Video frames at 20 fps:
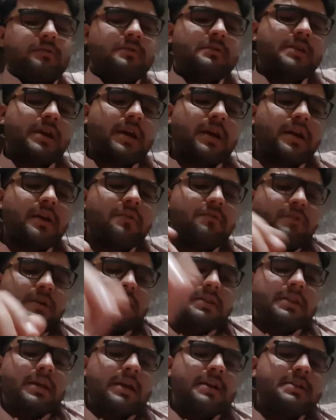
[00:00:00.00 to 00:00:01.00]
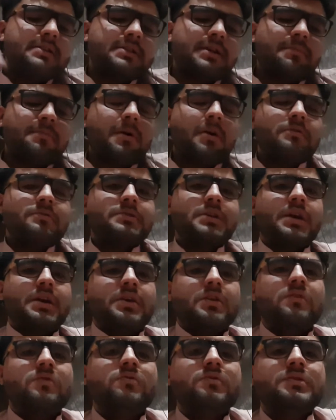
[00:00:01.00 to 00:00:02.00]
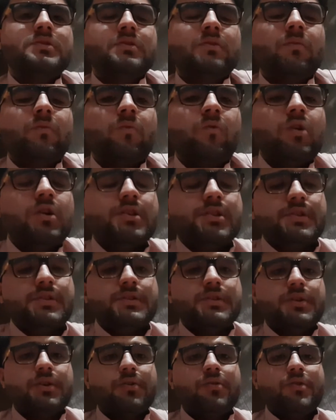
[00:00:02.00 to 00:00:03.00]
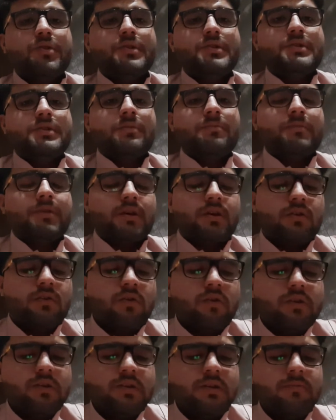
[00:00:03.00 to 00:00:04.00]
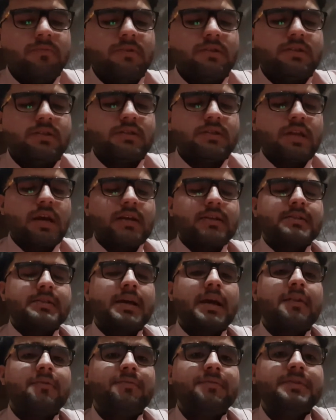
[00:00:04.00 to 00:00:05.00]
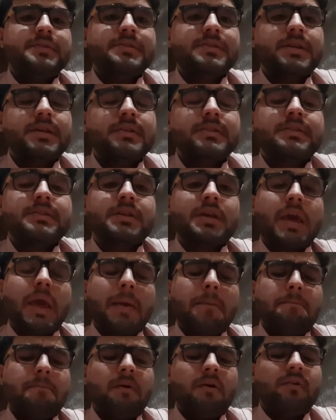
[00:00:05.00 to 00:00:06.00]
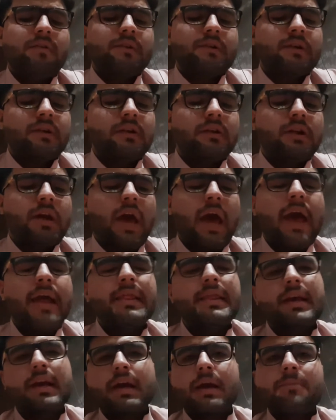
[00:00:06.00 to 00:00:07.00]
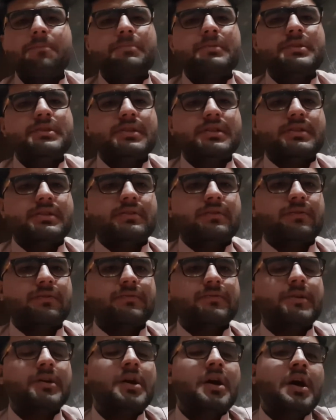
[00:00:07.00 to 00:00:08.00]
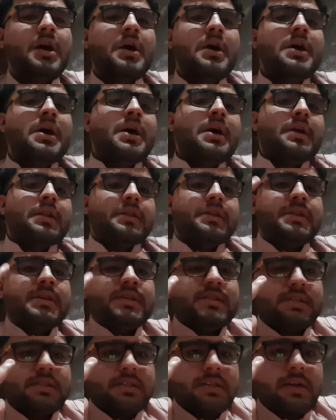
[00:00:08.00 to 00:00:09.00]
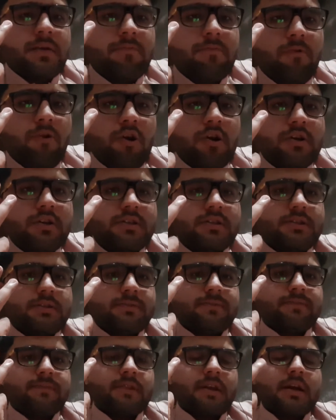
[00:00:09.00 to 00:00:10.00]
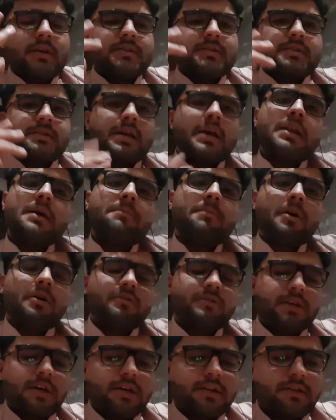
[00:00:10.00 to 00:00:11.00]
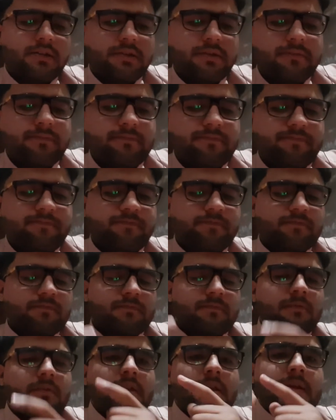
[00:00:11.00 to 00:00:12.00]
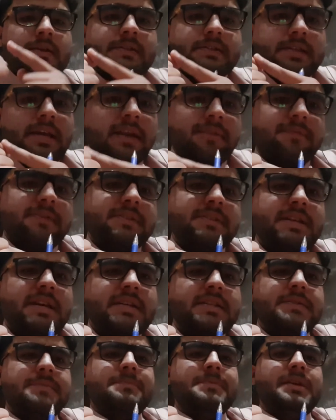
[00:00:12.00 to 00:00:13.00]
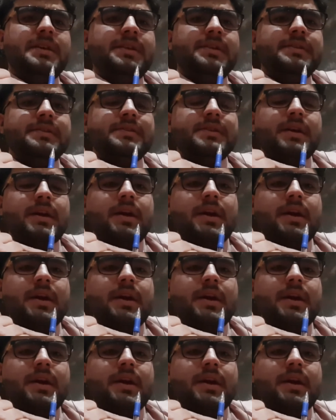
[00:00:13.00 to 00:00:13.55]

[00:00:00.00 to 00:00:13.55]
second one, that is about the egoism. What is egoism? Egoism is the selfishness, immoral, and the competitive. These 3 points that tell about that selfishness means,